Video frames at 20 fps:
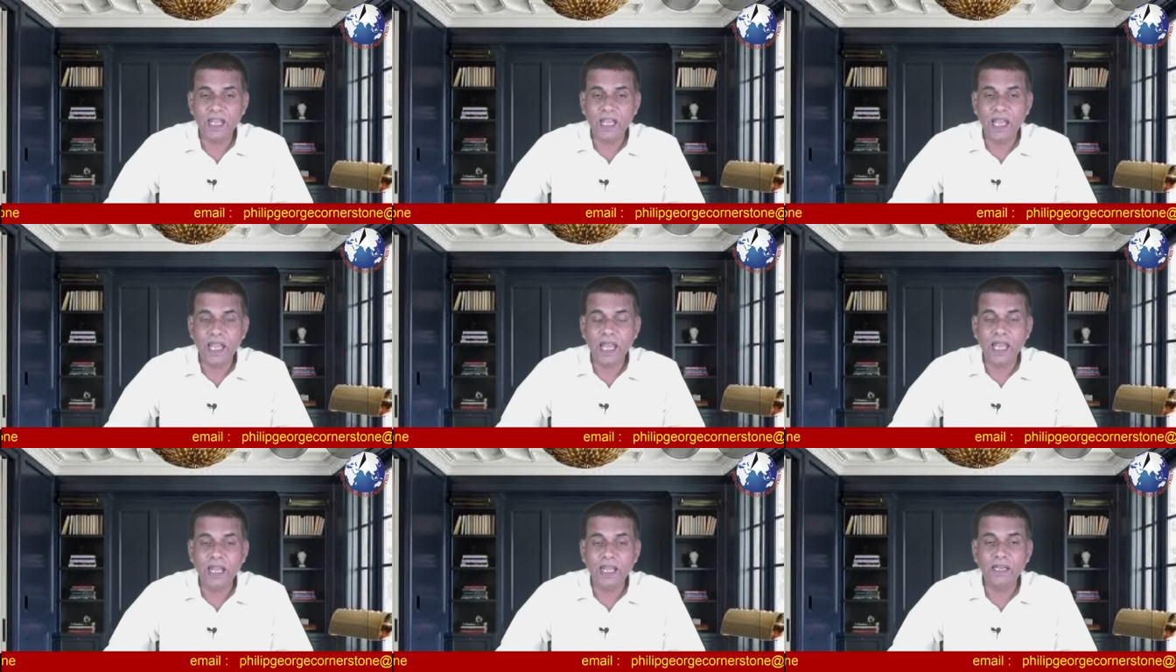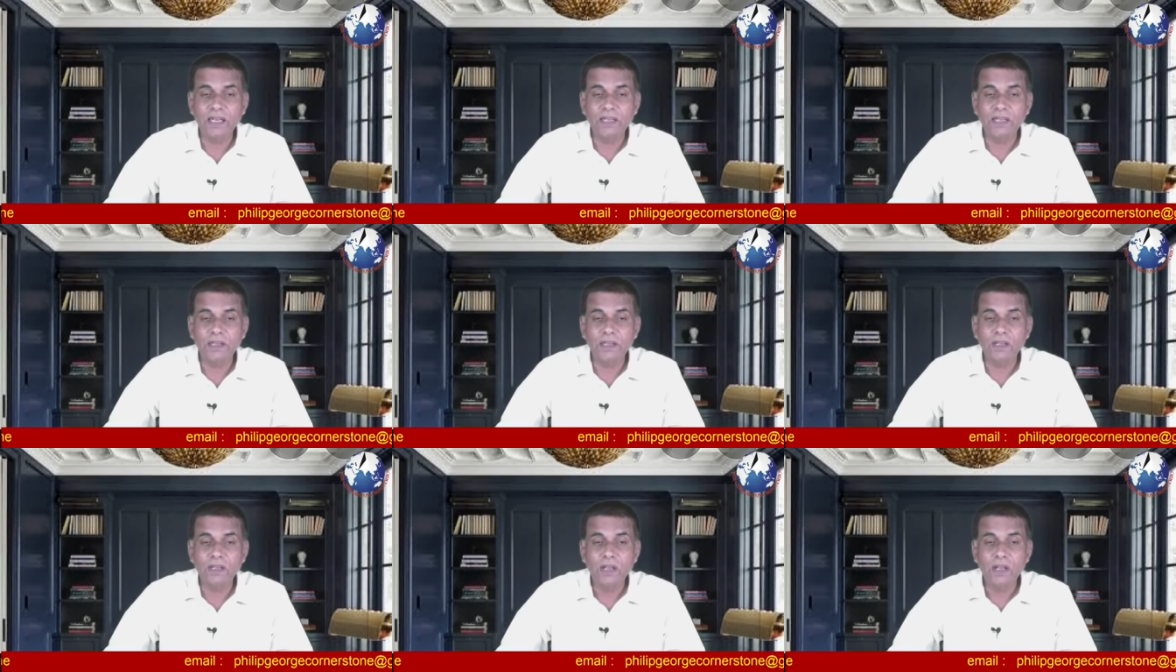
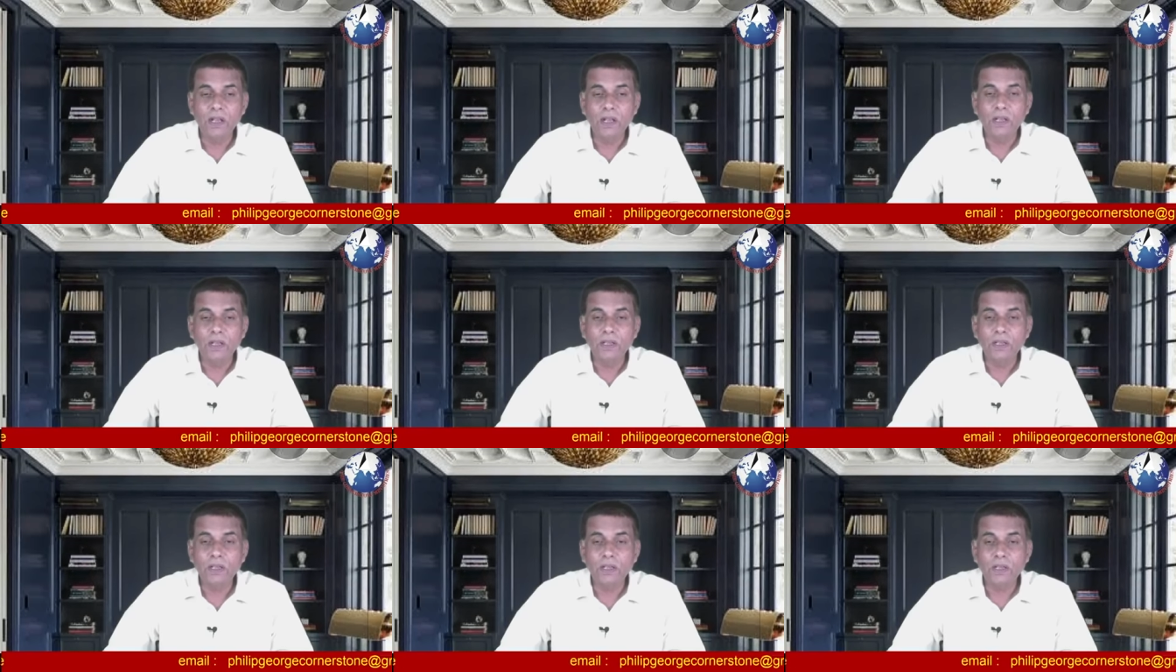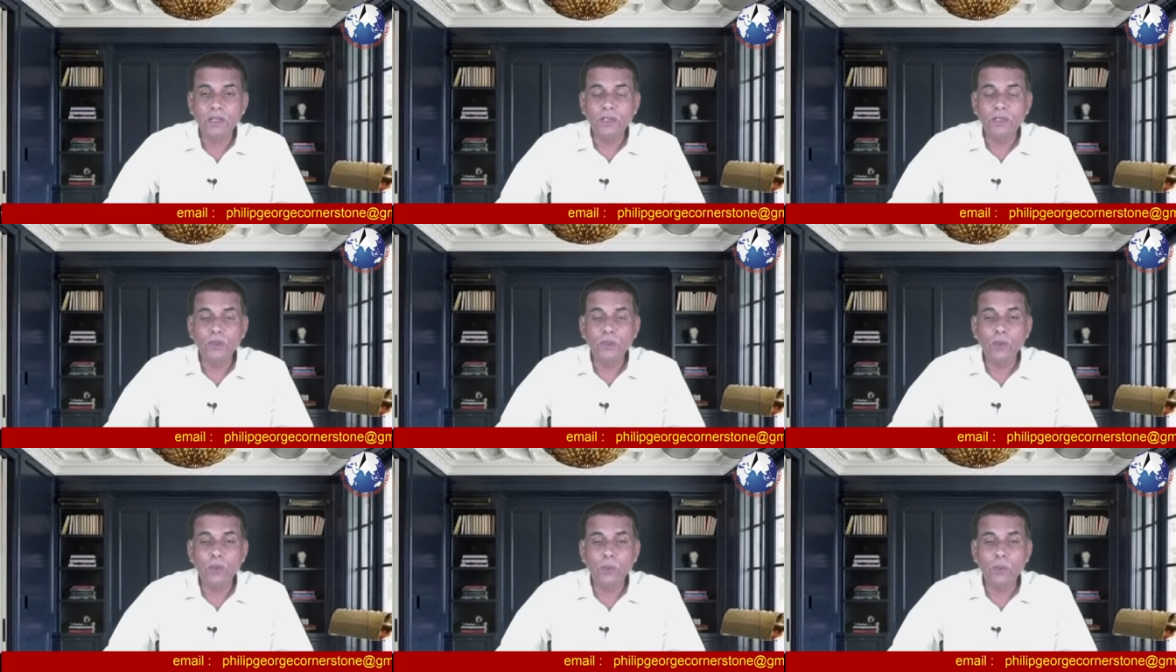and uh,
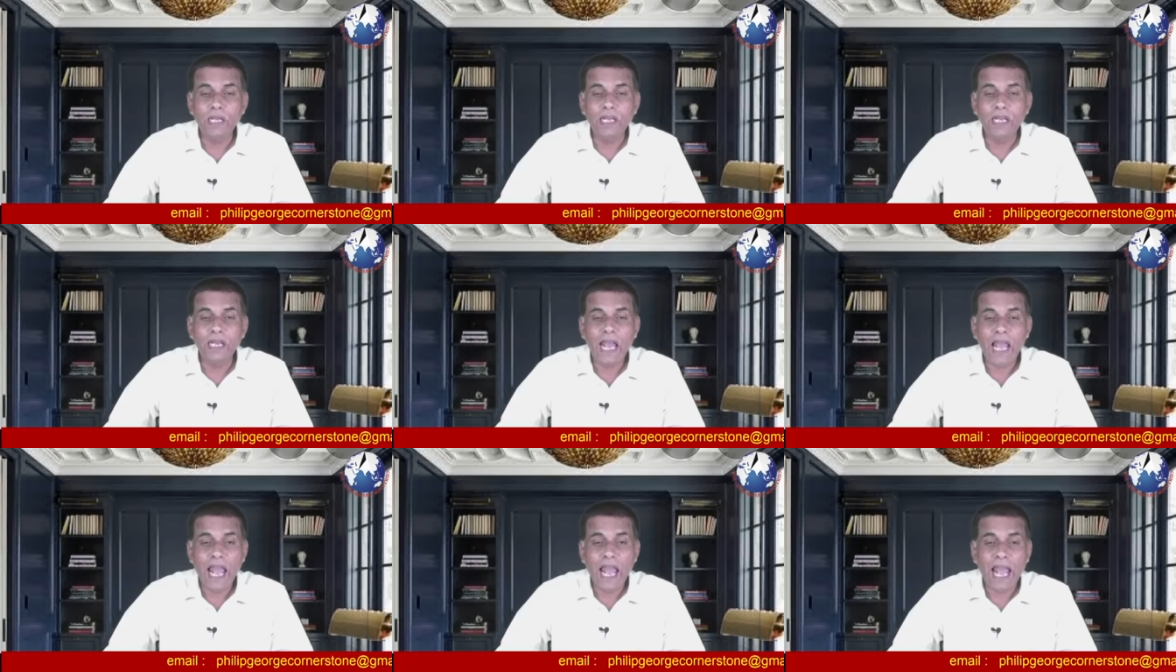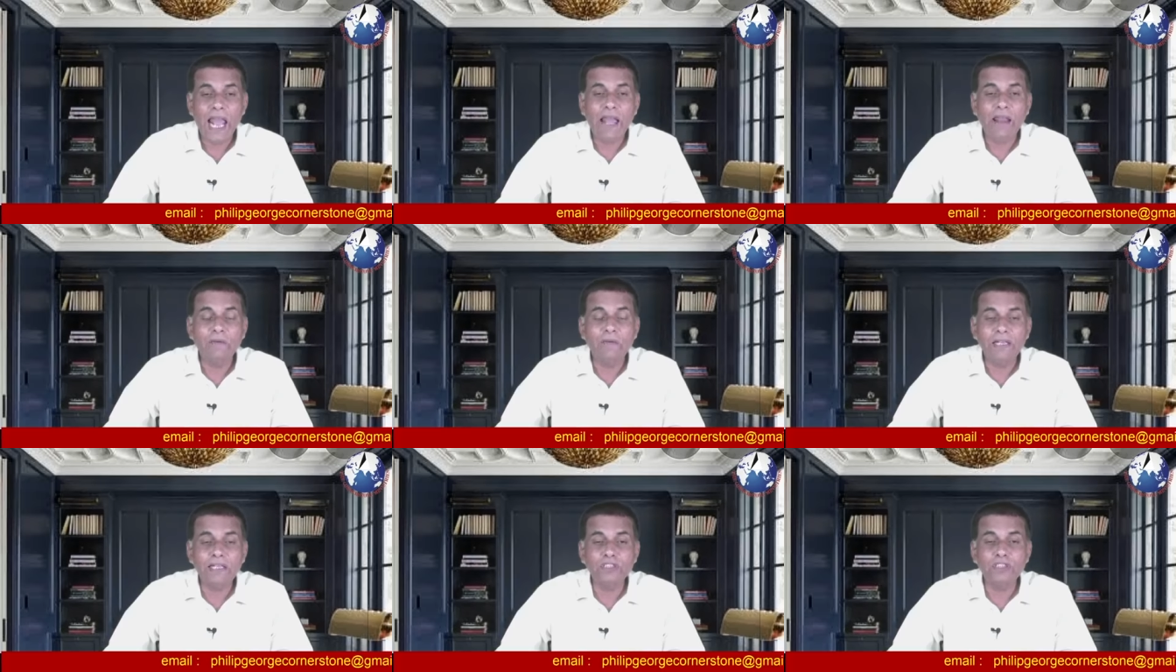you will
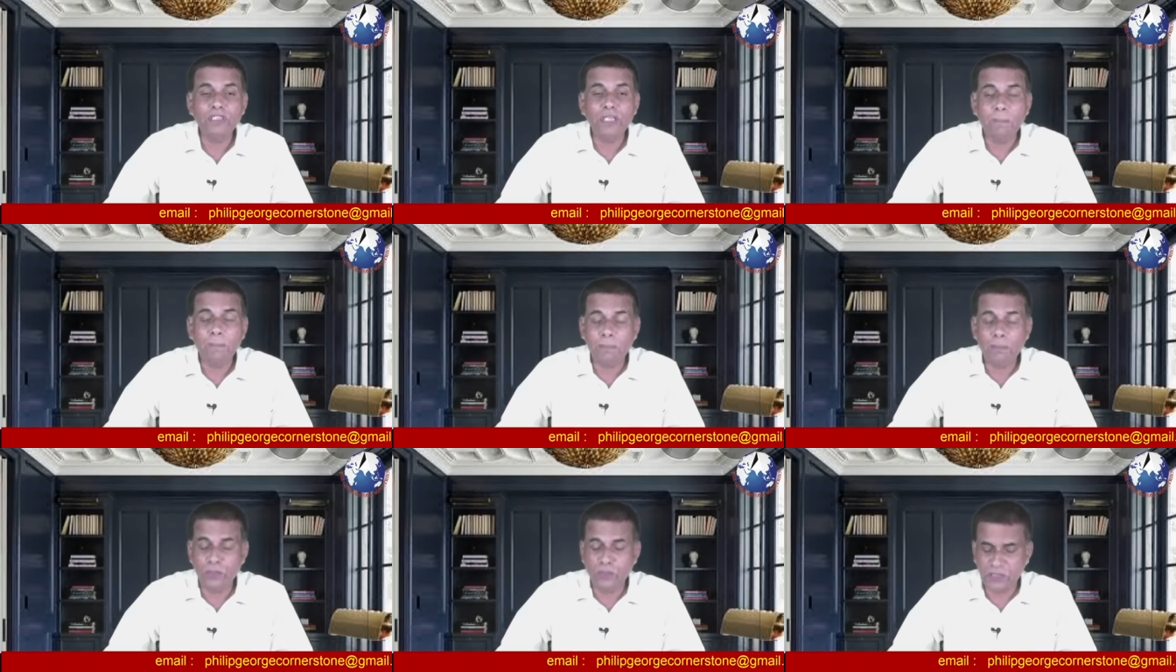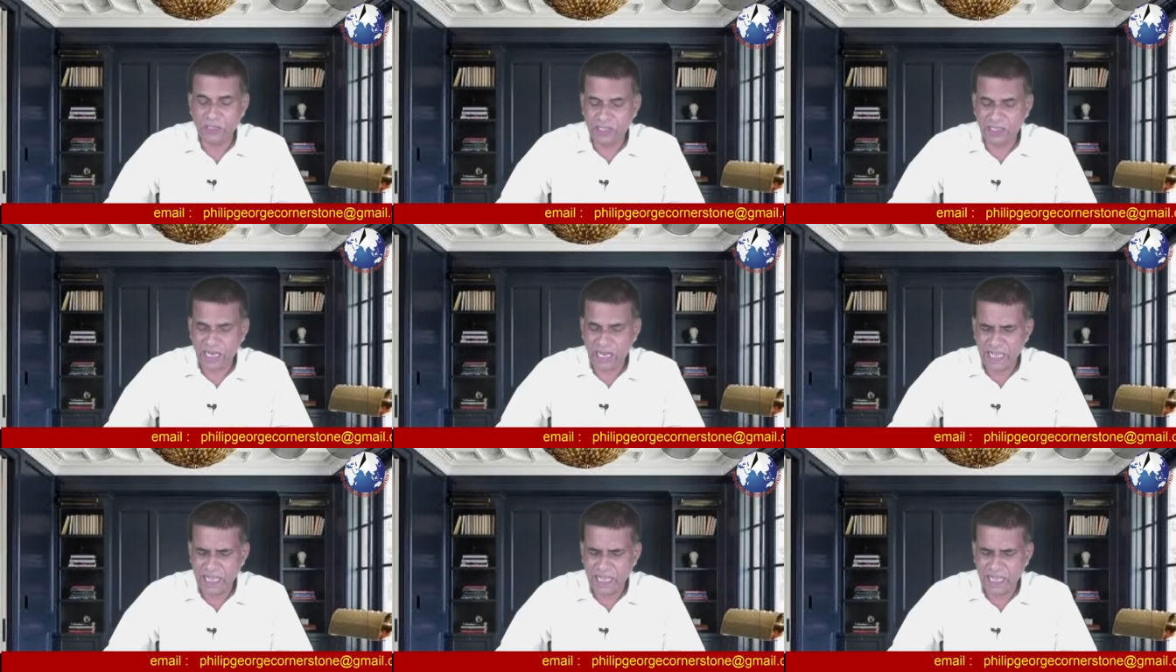have a supporter.